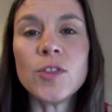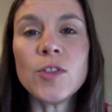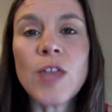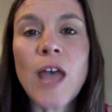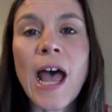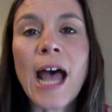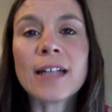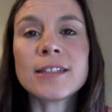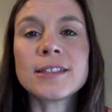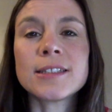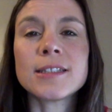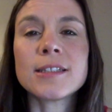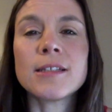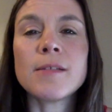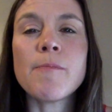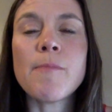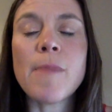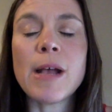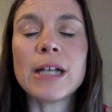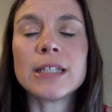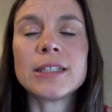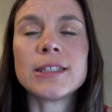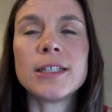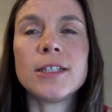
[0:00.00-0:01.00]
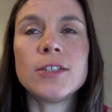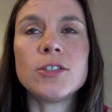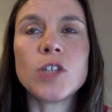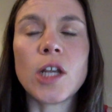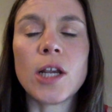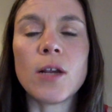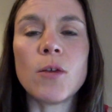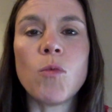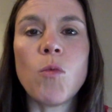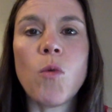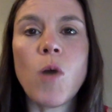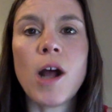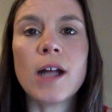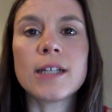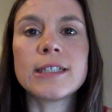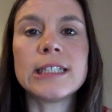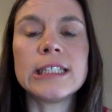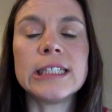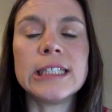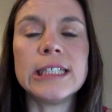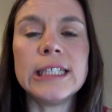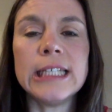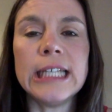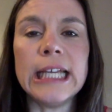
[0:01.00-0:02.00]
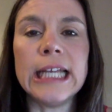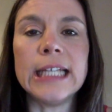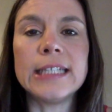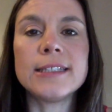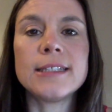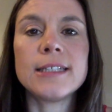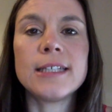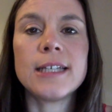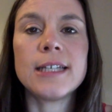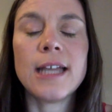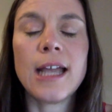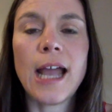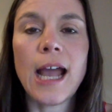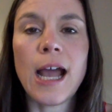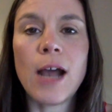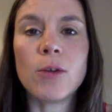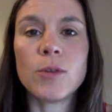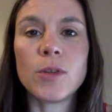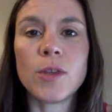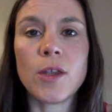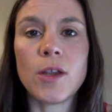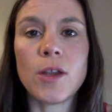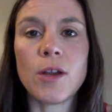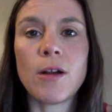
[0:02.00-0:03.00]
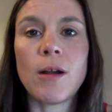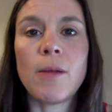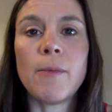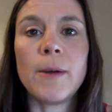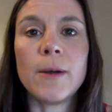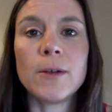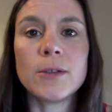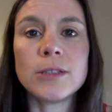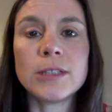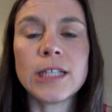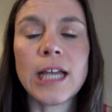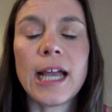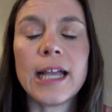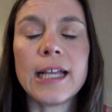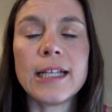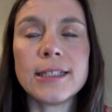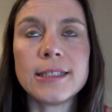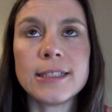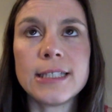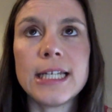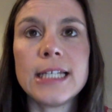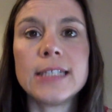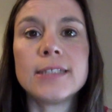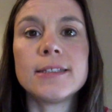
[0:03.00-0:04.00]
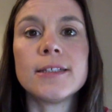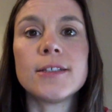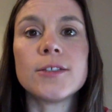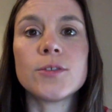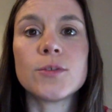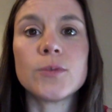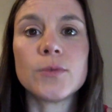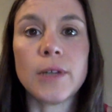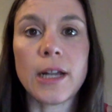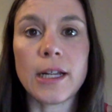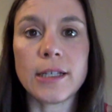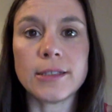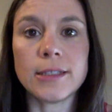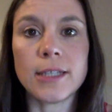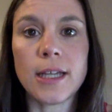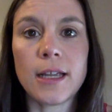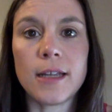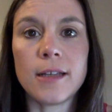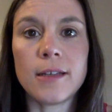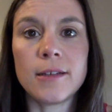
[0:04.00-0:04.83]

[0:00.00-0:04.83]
That's the message I want to get out there about diastasis recti.